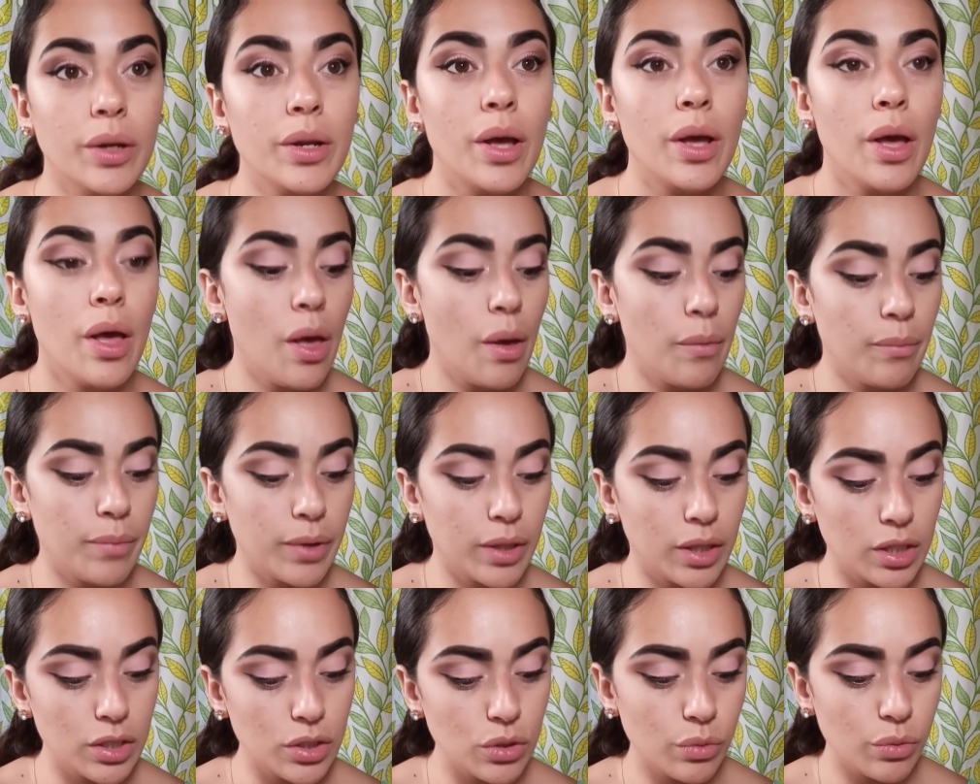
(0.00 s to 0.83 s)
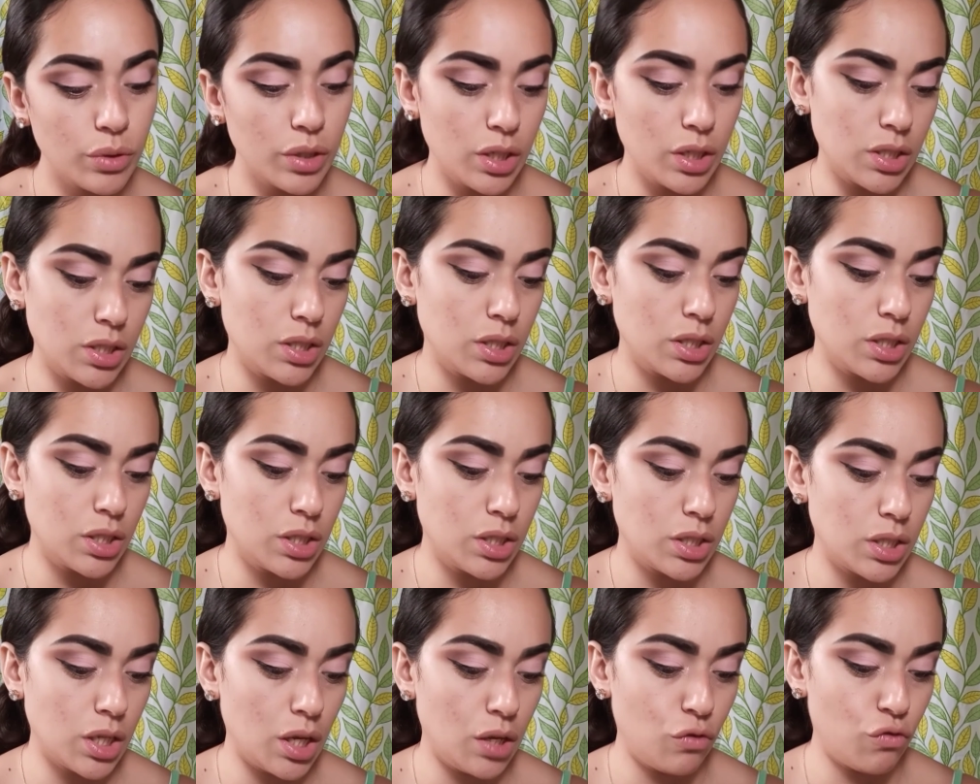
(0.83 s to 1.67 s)
But this one is in the shade
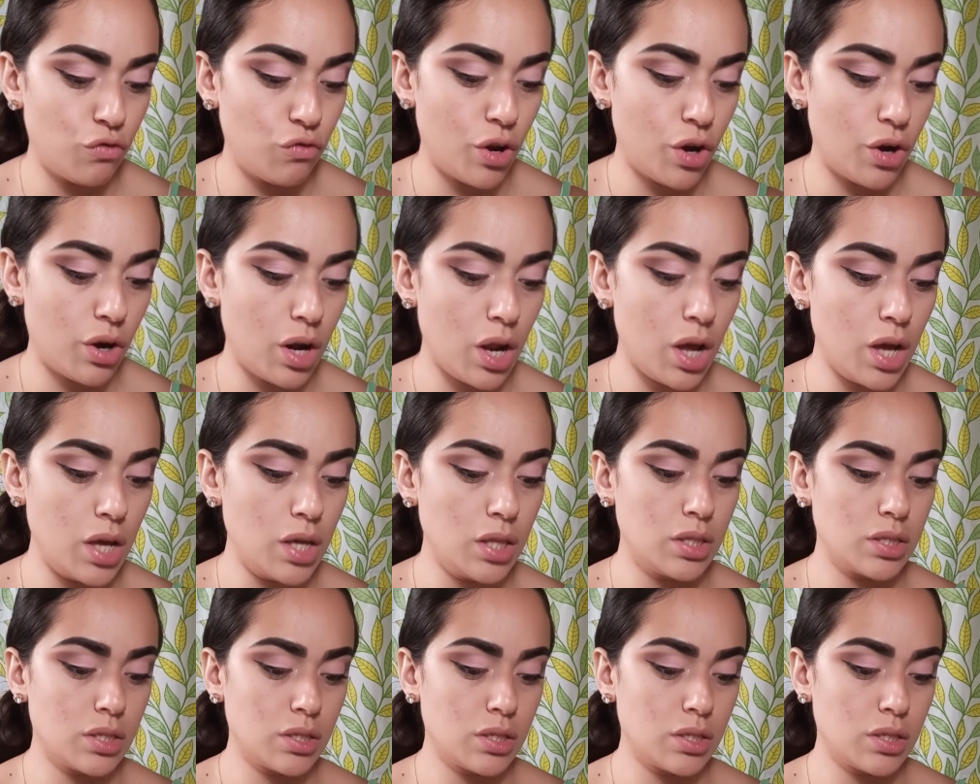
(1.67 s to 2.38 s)
Fairlight.